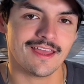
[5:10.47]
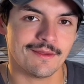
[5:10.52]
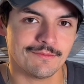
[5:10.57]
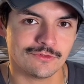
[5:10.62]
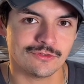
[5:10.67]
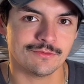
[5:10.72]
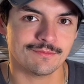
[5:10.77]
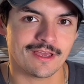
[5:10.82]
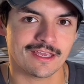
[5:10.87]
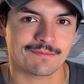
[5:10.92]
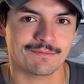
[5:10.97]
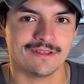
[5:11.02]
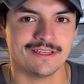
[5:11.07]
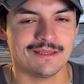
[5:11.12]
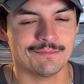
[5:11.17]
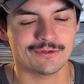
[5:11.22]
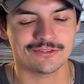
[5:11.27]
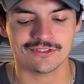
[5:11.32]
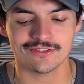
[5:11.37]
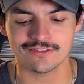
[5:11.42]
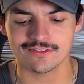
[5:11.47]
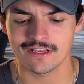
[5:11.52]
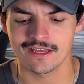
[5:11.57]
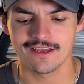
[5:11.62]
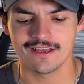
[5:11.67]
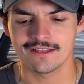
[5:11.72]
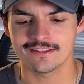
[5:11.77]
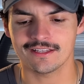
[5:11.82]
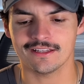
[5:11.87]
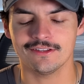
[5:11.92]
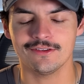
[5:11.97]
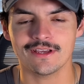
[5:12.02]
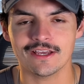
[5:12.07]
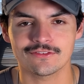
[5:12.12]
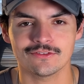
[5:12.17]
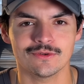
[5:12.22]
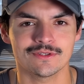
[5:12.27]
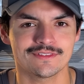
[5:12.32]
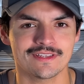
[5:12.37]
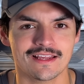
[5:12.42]
the M two Mac Mini, but just to let you
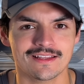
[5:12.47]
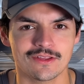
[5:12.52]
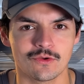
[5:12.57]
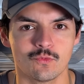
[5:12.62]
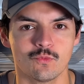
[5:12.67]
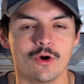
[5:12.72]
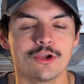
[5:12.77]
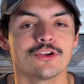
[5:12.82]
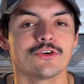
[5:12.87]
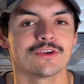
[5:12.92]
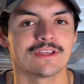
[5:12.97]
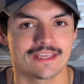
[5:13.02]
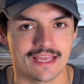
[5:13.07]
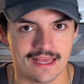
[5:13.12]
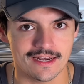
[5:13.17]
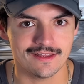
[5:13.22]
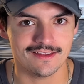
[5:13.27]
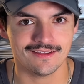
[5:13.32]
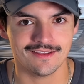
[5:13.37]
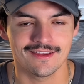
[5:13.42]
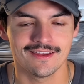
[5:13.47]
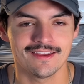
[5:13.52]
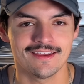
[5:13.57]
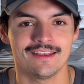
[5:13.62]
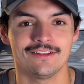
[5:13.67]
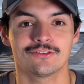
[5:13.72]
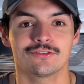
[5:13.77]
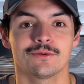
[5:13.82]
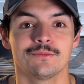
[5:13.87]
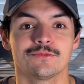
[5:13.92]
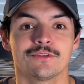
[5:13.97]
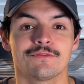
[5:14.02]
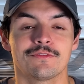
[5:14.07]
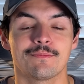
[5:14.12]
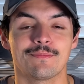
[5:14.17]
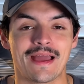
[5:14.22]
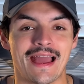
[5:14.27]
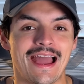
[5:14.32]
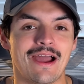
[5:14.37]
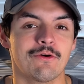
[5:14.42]
guys know exactly what you're getting in terms of
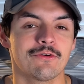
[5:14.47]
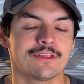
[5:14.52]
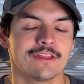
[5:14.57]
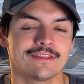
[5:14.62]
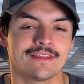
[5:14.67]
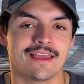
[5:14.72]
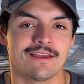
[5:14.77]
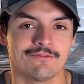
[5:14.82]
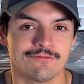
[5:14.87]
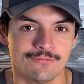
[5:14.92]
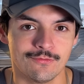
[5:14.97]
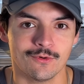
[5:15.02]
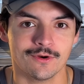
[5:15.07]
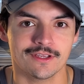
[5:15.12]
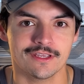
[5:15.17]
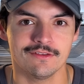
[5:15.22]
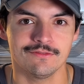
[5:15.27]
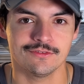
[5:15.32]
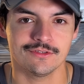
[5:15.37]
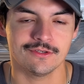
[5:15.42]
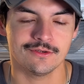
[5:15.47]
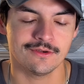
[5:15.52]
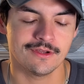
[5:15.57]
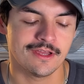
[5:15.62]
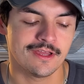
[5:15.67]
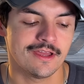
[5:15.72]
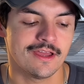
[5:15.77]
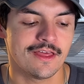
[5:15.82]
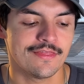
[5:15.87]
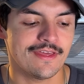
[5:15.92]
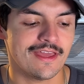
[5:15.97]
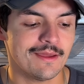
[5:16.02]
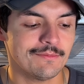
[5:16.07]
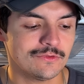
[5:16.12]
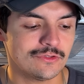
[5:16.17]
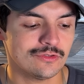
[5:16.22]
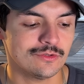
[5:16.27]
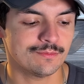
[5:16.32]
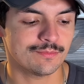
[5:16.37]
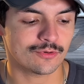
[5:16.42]
the power that the M four gives you, the M
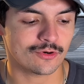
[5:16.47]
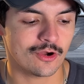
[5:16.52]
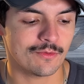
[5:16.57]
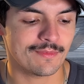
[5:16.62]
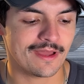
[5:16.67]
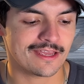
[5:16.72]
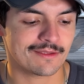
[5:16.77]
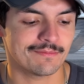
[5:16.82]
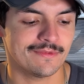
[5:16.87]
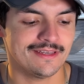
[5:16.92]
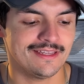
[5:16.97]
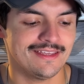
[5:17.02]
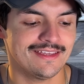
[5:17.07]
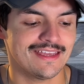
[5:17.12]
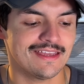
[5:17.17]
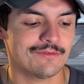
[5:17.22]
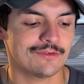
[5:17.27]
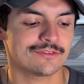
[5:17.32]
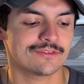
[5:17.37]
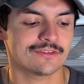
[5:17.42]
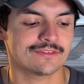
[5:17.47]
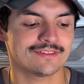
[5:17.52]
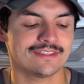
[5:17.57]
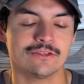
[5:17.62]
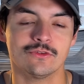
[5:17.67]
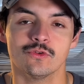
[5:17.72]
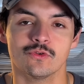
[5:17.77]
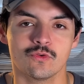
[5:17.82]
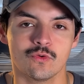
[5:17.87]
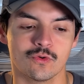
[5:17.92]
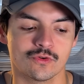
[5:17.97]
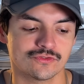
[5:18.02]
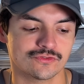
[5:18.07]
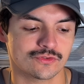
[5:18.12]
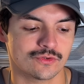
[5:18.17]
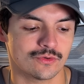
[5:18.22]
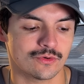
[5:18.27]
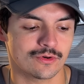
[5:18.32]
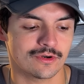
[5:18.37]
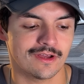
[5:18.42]
two Pro Mac Mini gave us a single core
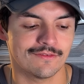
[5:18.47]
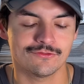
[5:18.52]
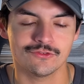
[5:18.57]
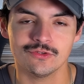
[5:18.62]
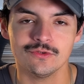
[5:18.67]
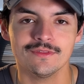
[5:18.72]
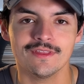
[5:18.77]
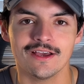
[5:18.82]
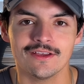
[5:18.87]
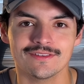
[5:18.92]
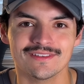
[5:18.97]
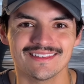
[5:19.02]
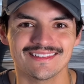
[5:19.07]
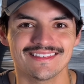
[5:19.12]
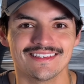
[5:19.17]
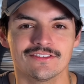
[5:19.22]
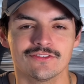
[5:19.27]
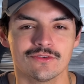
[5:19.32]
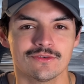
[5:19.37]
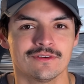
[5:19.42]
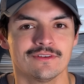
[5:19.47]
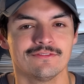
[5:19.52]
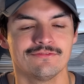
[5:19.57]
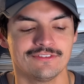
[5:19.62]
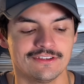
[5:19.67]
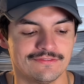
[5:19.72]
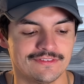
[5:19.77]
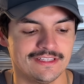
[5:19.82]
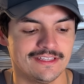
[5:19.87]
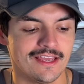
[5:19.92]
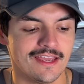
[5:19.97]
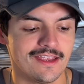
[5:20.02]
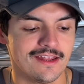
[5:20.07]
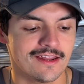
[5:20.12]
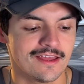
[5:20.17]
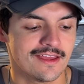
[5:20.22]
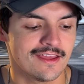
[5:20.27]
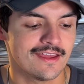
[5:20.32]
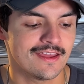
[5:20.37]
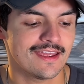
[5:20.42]
score of two thousand six hundred
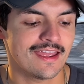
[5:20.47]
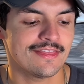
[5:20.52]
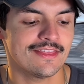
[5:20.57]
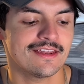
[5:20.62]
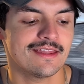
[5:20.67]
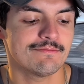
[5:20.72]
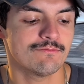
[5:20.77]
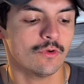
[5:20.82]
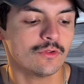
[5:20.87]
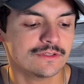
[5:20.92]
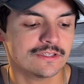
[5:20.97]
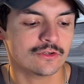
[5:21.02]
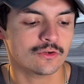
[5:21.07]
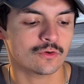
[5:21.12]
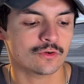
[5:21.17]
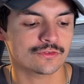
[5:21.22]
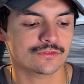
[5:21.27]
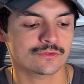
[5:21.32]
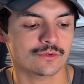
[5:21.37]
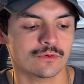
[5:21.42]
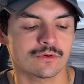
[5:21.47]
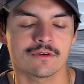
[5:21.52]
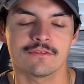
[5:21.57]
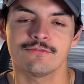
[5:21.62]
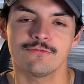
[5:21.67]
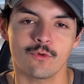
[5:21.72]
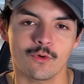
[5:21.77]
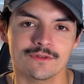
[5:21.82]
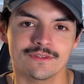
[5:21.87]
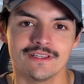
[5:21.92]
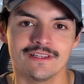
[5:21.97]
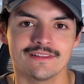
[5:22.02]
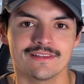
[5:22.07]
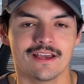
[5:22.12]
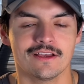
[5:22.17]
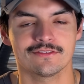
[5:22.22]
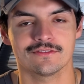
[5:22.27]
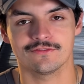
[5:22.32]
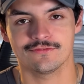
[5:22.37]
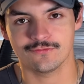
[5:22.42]
fifty-eight, and then a multi-core score of fourteen
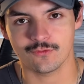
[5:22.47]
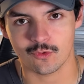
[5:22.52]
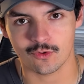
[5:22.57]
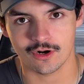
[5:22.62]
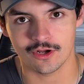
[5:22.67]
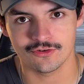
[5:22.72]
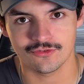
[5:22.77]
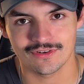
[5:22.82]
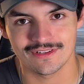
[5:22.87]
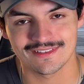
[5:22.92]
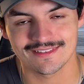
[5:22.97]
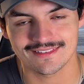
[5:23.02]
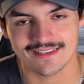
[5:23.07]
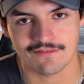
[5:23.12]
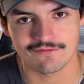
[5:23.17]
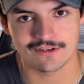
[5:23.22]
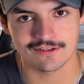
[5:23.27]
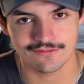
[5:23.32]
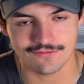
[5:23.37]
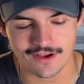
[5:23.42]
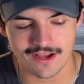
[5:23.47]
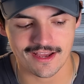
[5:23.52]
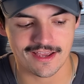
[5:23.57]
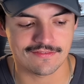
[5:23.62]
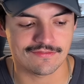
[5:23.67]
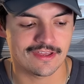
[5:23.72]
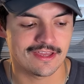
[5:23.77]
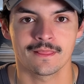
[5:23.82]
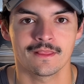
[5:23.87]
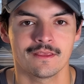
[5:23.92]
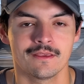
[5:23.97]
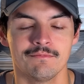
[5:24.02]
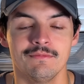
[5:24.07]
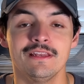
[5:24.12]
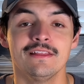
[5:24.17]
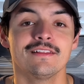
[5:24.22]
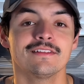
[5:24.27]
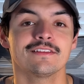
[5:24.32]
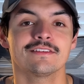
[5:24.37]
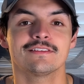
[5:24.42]
thousand four hundred seventy-five,
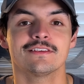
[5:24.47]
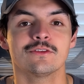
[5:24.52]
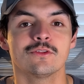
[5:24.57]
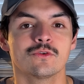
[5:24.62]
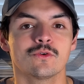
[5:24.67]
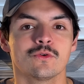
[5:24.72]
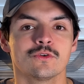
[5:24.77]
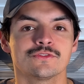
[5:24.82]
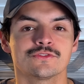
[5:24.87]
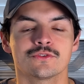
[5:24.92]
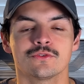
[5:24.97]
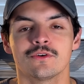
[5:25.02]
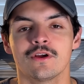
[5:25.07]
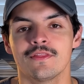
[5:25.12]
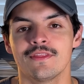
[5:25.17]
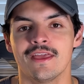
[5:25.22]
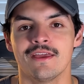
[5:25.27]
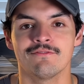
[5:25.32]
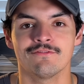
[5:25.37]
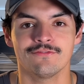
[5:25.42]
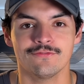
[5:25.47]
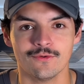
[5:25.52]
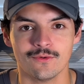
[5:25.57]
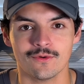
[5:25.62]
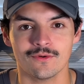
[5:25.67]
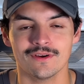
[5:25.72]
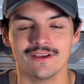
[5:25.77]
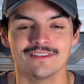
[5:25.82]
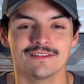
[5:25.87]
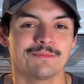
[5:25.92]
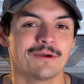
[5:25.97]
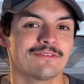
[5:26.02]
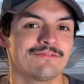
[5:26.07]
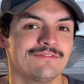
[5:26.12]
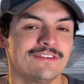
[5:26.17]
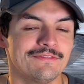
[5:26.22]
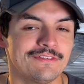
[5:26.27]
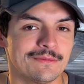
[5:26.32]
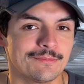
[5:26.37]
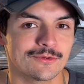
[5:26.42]
meaning that the single core score on the M four is about
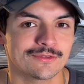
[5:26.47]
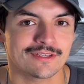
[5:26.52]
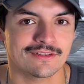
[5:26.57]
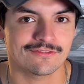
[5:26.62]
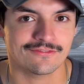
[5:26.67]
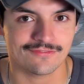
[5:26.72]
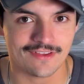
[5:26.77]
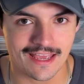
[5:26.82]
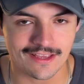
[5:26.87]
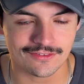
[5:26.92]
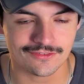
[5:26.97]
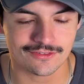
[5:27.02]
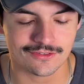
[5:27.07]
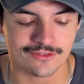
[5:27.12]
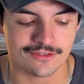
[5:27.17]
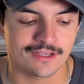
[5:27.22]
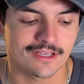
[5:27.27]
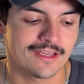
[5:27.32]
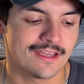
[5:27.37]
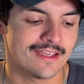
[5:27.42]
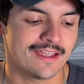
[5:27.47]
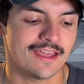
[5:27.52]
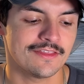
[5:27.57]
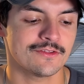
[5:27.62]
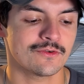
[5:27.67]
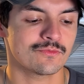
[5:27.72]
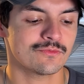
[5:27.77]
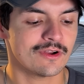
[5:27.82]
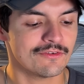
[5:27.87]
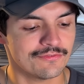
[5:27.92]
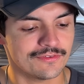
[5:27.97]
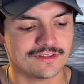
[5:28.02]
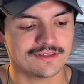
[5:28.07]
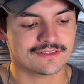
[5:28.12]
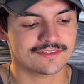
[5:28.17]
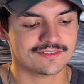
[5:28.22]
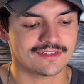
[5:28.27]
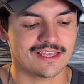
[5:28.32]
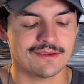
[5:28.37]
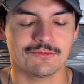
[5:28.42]
fifty percent faster, and they're roughly
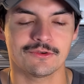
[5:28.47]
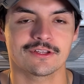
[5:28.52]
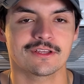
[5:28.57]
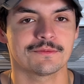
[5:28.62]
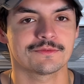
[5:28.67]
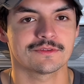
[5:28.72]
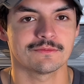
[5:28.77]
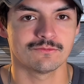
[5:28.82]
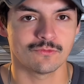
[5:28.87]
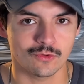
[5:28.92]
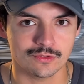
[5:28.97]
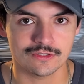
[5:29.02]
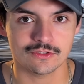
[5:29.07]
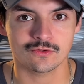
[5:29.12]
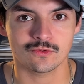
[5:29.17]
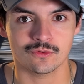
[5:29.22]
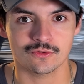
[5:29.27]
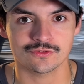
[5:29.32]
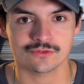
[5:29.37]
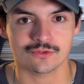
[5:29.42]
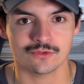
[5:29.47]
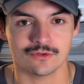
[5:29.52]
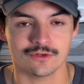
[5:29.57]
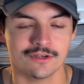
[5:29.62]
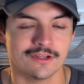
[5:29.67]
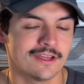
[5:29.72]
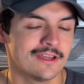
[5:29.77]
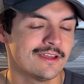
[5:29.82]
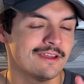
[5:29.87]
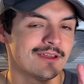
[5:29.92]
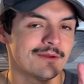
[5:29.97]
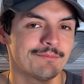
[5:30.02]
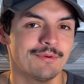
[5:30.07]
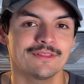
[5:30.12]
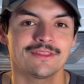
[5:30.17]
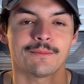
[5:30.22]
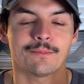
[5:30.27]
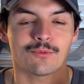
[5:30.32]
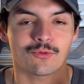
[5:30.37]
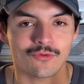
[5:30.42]
the same when it comes to multi-core score.
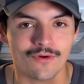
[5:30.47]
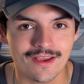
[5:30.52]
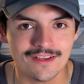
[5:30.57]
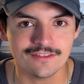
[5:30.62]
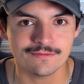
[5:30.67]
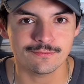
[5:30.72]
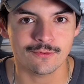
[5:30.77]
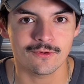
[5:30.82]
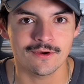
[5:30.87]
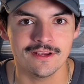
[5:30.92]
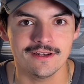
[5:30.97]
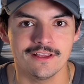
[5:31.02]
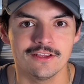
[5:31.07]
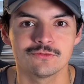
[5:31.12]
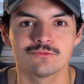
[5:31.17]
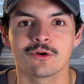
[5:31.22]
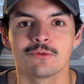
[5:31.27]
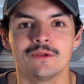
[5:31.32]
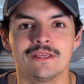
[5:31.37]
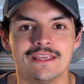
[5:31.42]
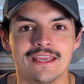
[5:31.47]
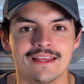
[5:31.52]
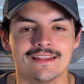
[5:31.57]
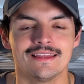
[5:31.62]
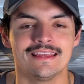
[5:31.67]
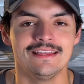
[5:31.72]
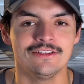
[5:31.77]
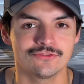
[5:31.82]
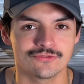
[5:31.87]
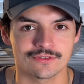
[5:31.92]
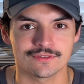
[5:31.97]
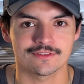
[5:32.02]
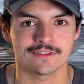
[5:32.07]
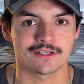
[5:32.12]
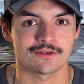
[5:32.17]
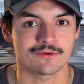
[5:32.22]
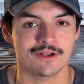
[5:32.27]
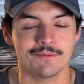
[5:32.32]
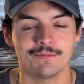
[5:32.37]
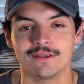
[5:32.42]
But the price point is where we get
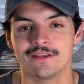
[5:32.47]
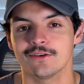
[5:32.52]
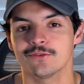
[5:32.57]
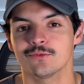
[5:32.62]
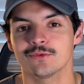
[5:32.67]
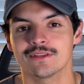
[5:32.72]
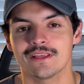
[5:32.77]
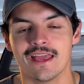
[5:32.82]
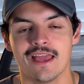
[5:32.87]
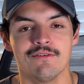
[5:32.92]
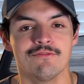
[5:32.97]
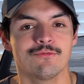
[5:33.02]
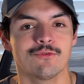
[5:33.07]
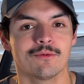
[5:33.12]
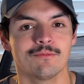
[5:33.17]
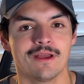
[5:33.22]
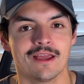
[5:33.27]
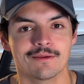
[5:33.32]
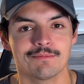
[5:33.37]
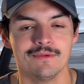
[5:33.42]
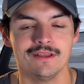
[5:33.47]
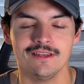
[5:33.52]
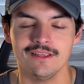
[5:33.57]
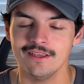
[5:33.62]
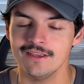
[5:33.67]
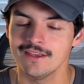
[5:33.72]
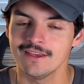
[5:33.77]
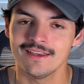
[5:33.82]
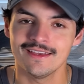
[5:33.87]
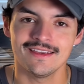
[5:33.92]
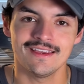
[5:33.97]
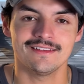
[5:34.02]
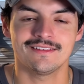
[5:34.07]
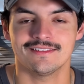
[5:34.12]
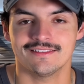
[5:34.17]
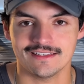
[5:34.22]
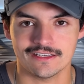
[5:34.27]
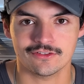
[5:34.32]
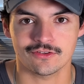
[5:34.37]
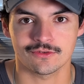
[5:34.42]
interesting, right? Because with the M four Mac Mini, it's
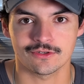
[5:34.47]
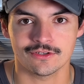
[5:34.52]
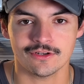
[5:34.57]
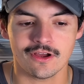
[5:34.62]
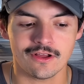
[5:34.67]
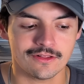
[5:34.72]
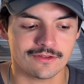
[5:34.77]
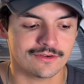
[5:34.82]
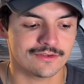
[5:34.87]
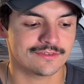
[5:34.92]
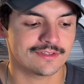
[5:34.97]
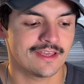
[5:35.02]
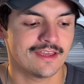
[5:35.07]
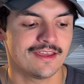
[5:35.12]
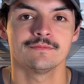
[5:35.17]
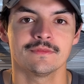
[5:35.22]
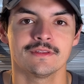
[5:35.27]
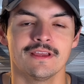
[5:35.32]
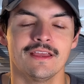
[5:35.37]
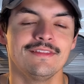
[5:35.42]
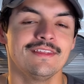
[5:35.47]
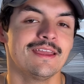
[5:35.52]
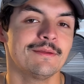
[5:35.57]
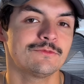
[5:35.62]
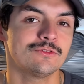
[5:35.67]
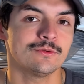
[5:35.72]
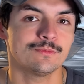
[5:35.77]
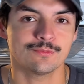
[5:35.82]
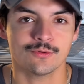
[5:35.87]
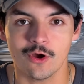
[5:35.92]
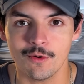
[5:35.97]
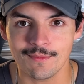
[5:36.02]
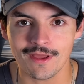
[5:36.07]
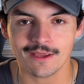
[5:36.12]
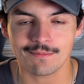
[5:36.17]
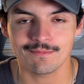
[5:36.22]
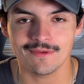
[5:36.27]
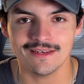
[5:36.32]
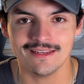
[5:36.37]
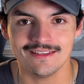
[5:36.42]
six hundred dollars, and the M two Pro
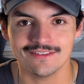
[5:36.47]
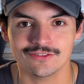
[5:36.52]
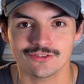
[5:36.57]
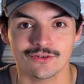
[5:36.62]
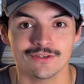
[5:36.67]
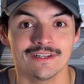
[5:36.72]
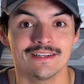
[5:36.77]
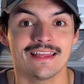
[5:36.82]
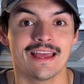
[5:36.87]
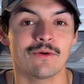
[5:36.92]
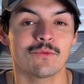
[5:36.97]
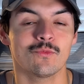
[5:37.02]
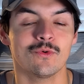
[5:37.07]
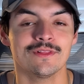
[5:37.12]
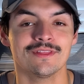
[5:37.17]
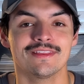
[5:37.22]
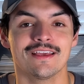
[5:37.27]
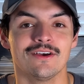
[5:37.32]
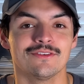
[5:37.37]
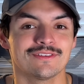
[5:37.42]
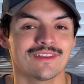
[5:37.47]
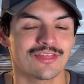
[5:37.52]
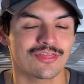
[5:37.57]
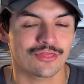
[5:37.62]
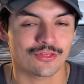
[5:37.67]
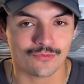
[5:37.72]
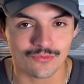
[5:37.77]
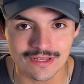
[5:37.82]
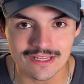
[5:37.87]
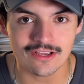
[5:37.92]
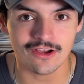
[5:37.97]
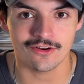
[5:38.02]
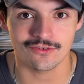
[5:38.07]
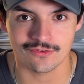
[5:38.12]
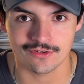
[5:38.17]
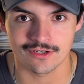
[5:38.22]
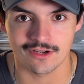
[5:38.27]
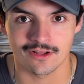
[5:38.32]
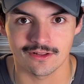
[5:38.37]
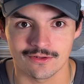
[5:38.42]
Mac Mini started at one thousand three
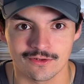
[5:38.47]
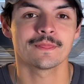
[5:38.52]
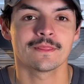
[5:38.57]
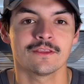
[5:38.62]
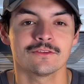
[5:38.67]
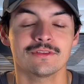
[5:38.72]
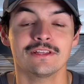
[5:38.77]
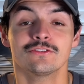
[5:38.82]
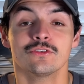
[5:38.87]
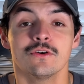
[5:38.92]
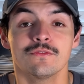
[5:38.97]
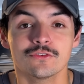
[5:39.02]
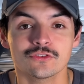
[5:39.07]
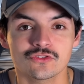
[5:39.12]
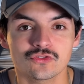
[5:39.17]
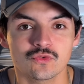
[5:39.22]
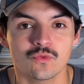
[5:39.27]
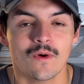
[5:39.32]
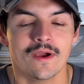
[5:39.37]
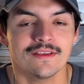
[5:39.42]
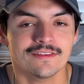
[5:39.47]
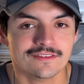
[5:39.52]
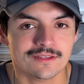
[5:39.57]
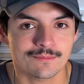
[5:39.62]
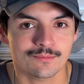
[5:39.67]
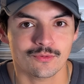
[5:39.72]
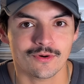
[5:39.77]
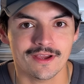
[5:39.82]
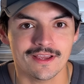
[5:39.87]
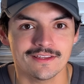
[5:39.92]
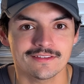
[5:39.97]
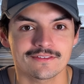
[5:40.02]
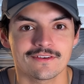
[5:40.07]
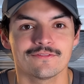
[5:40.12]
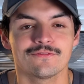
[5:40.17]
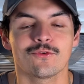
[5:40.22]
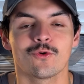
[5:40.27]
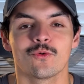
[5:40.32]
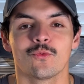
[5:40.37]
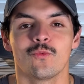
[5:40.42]
hundred dollars. So that's over twice the price
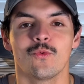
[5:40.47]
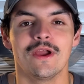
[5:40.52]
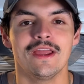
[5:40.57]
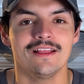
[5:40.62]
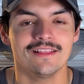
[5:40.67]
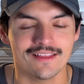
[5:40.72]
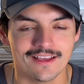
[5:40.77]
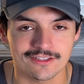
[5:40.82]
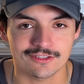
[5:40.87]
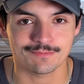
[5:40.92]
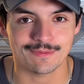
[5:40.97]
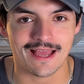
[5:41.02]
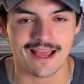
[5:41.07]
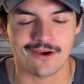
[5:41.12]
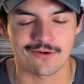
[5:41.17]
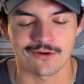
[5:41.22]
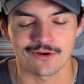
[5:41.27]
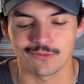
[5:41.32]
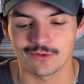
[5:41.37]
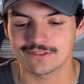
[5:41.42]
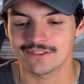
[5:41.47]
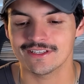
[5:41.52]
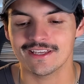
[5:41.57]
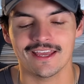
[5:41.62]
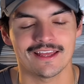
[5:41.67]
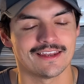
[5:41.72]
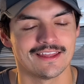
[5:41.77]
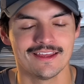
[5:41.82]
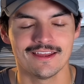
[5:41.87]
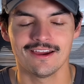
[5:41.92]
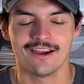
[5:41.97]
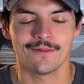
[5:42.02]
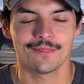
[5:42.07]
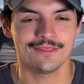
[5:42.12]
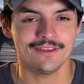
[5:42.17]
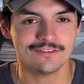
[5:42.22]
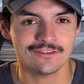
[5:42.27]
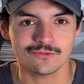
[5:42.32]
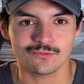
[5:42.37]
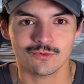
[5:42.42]
for way less power, which again,
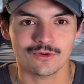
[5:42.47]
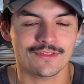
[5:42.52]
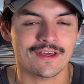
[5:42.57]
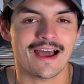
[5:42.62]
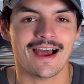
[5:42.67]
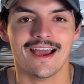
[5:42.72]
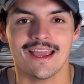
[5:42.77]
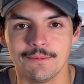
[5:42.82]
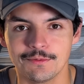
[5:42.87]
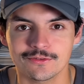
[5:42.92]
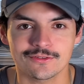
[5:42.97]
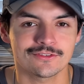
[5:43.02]
this is where the hype